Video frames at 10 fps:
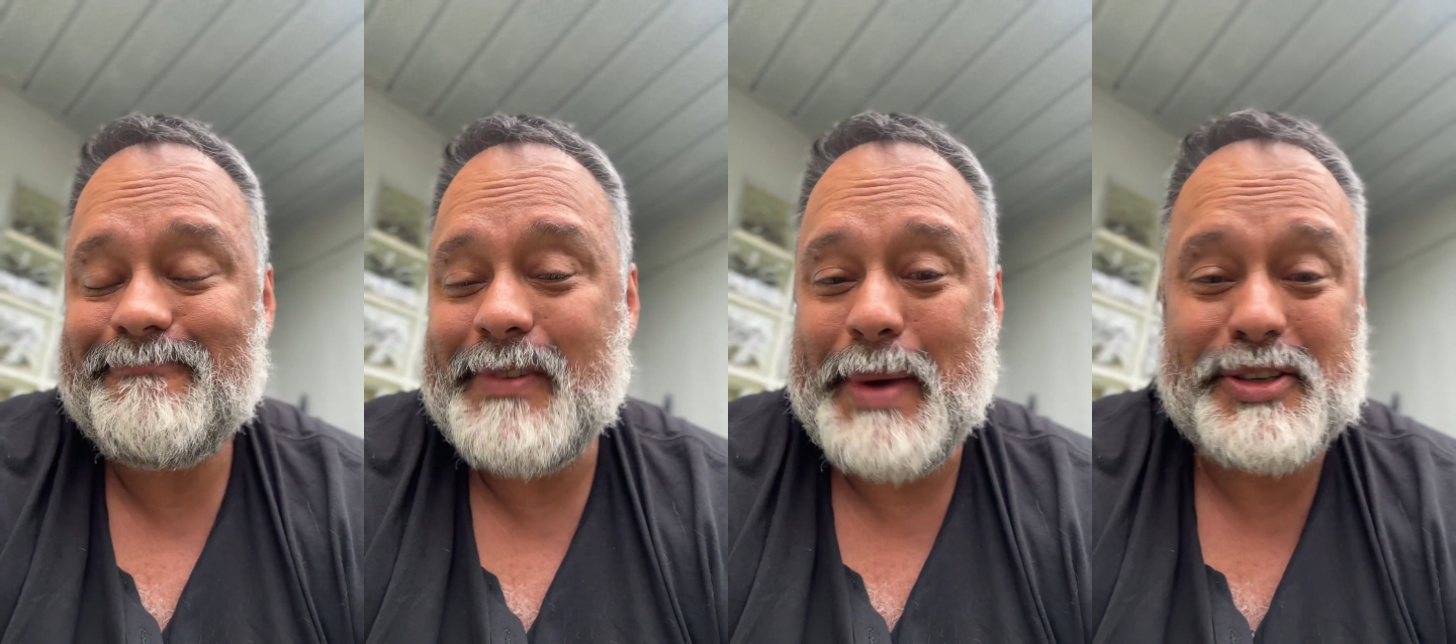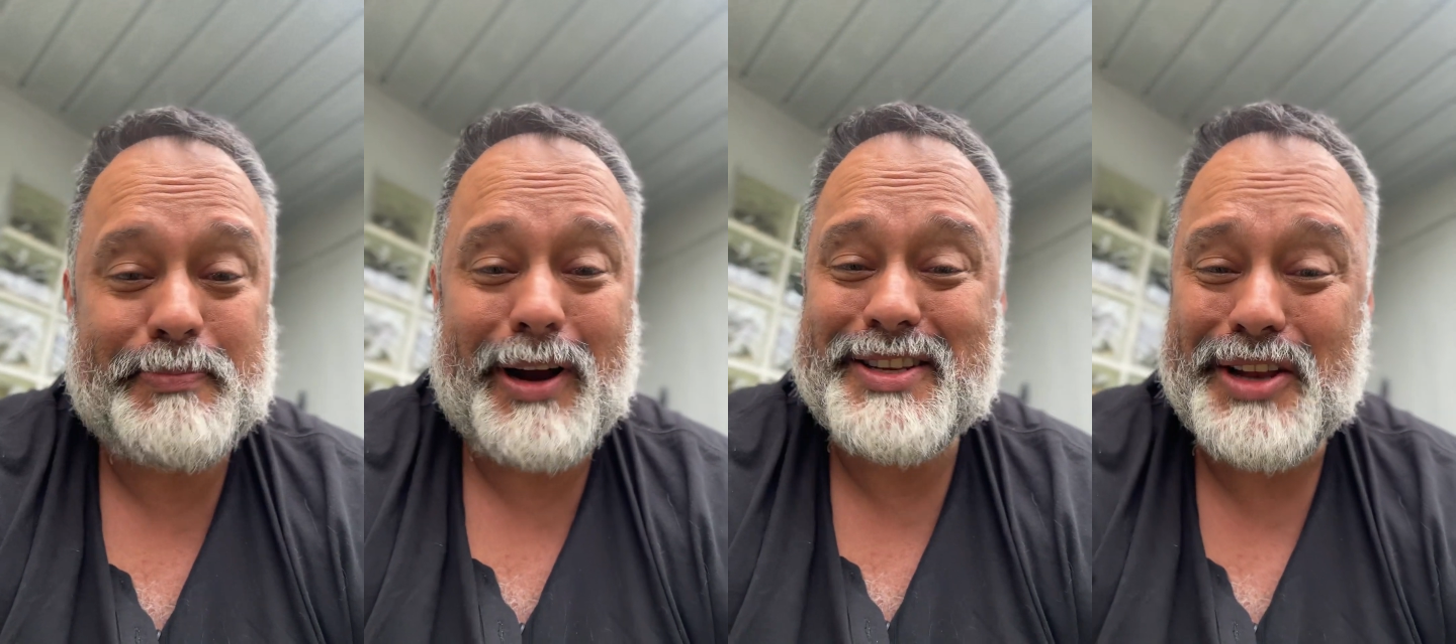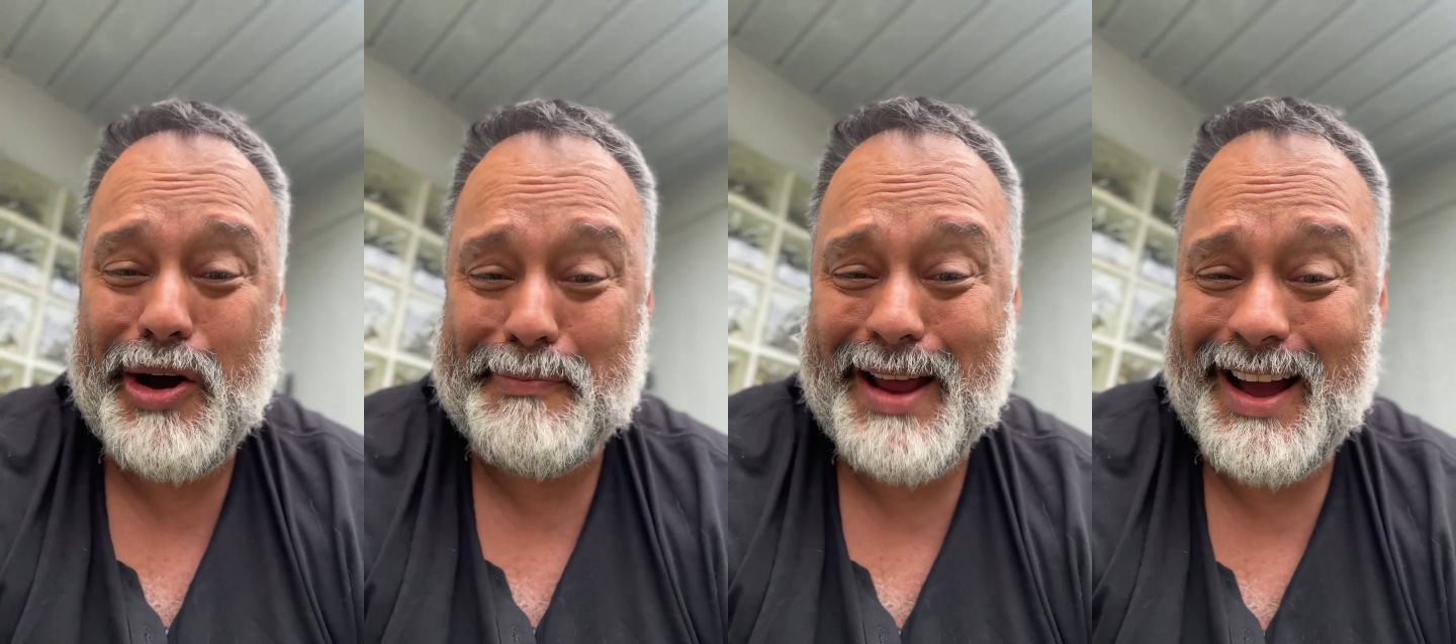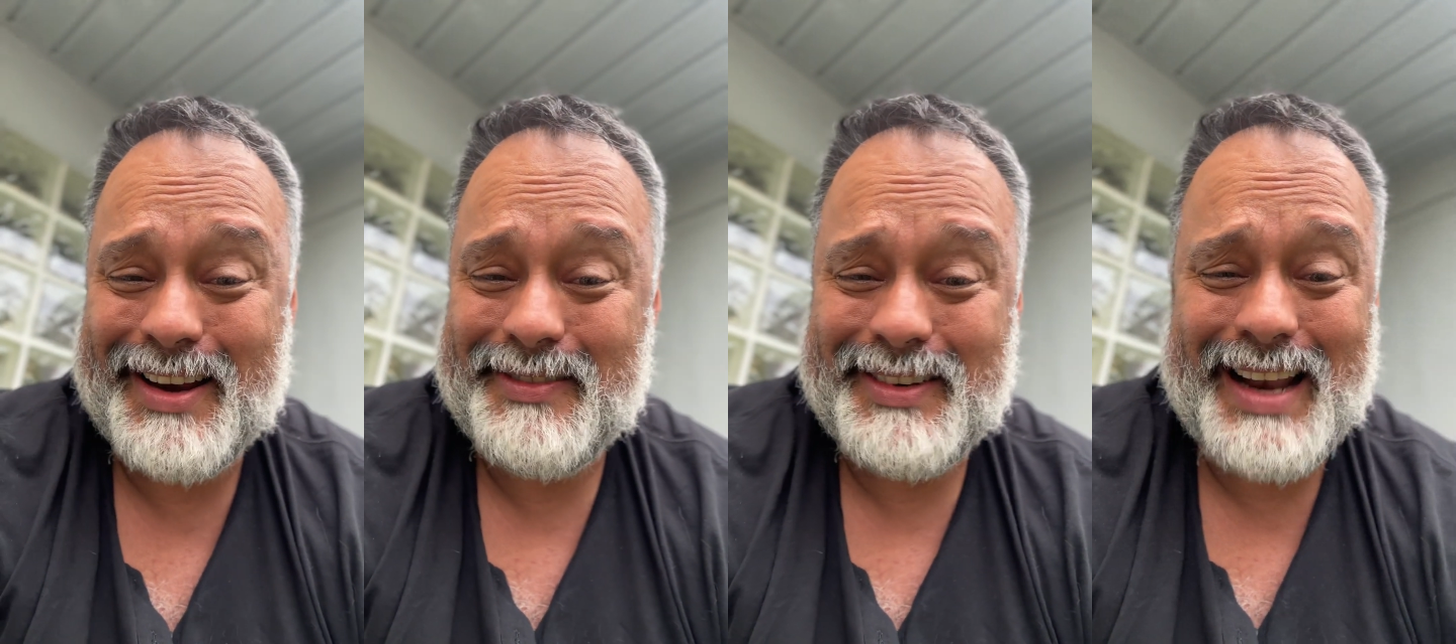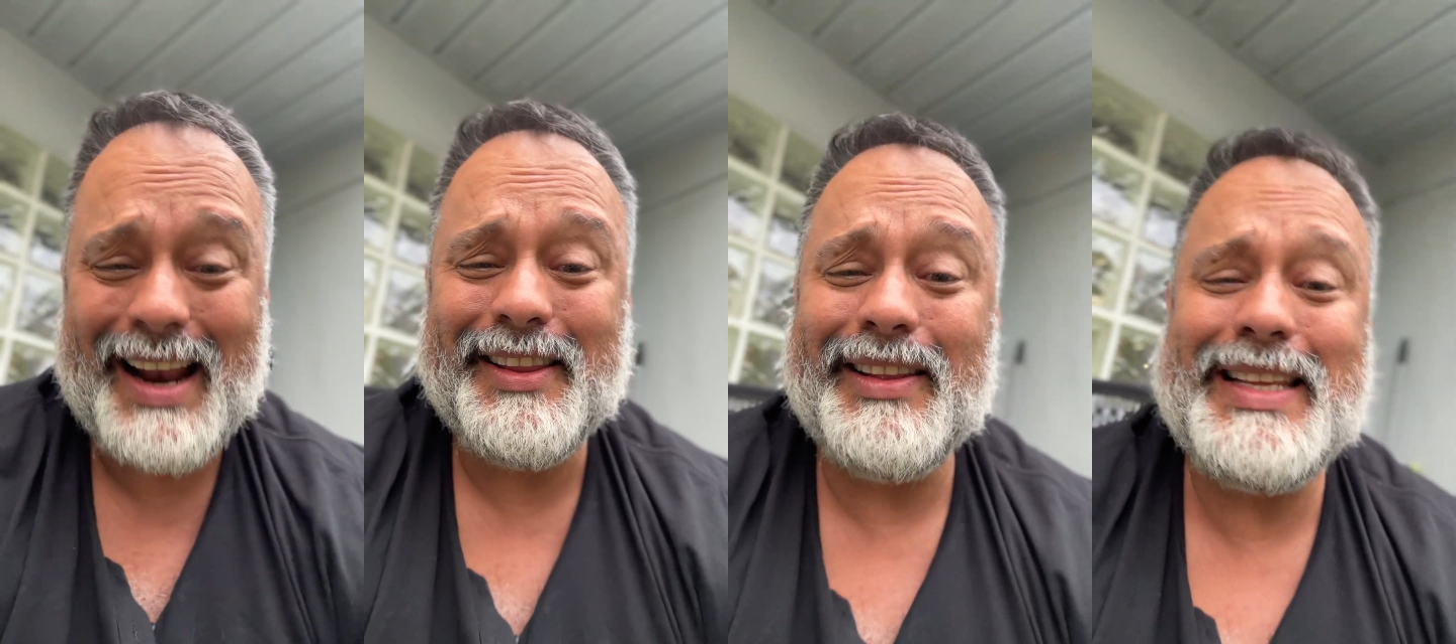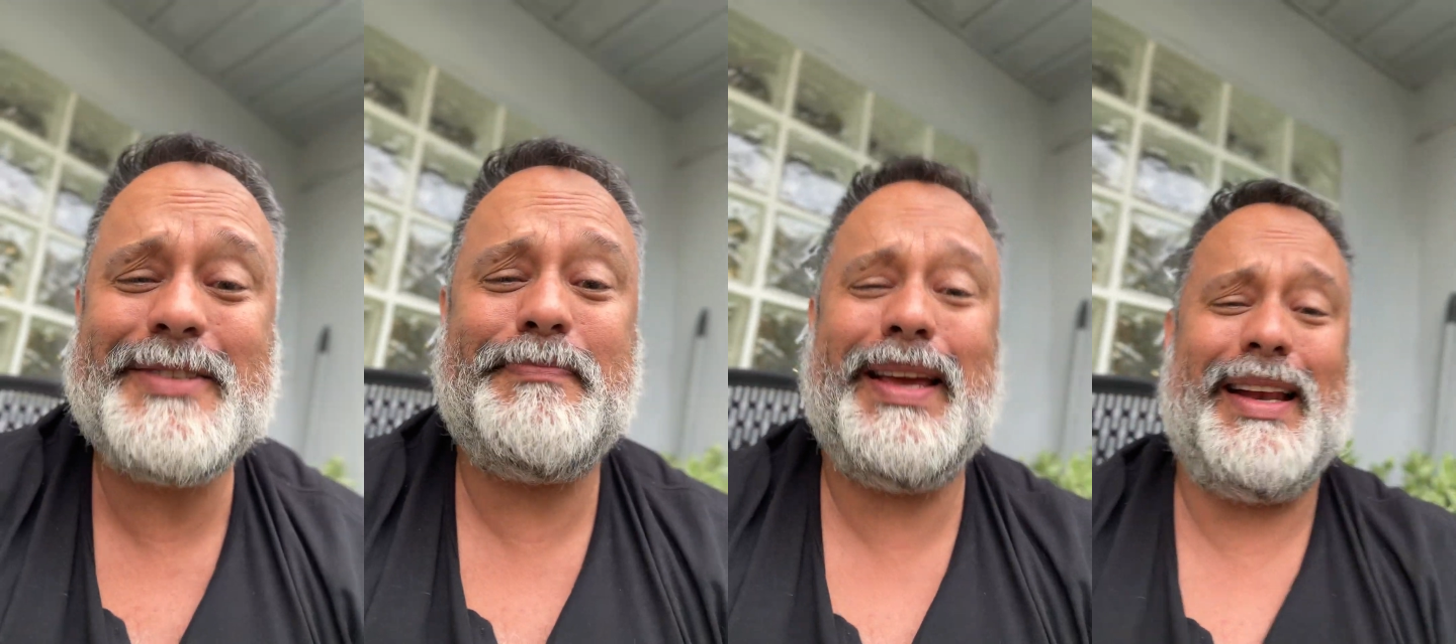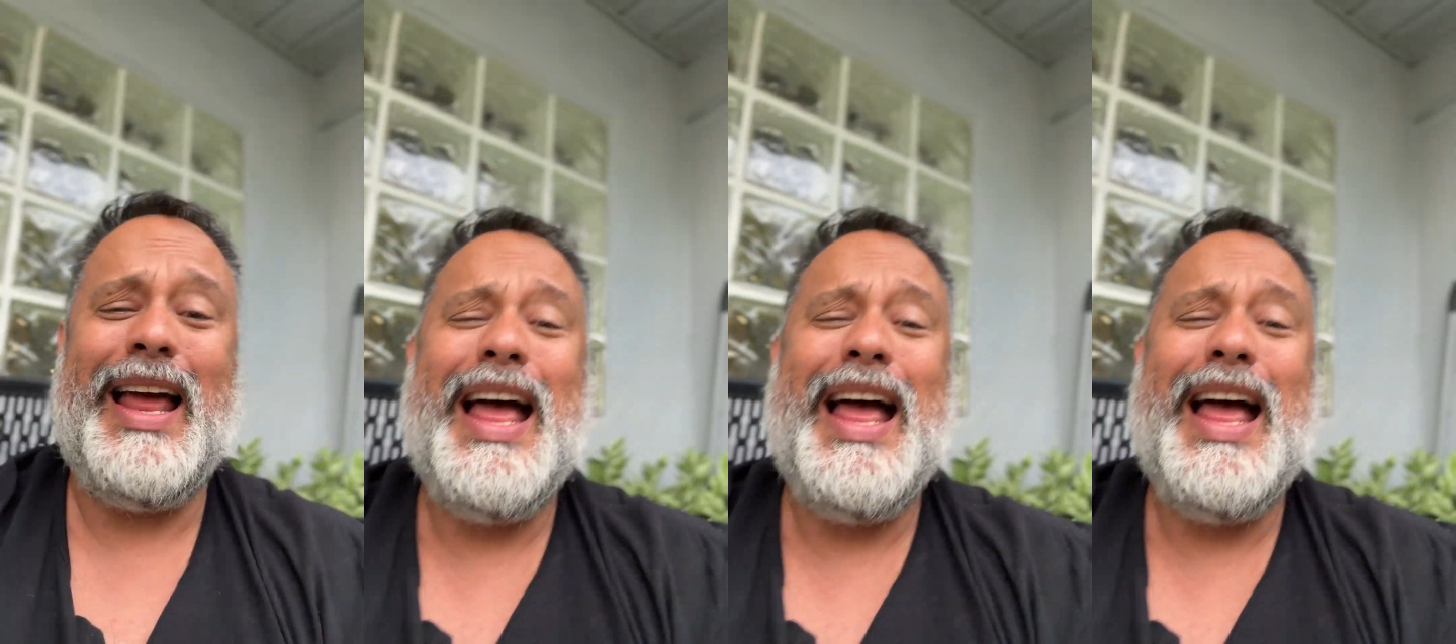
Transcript: Am I surprised? No, I'm not. Not in the least bit.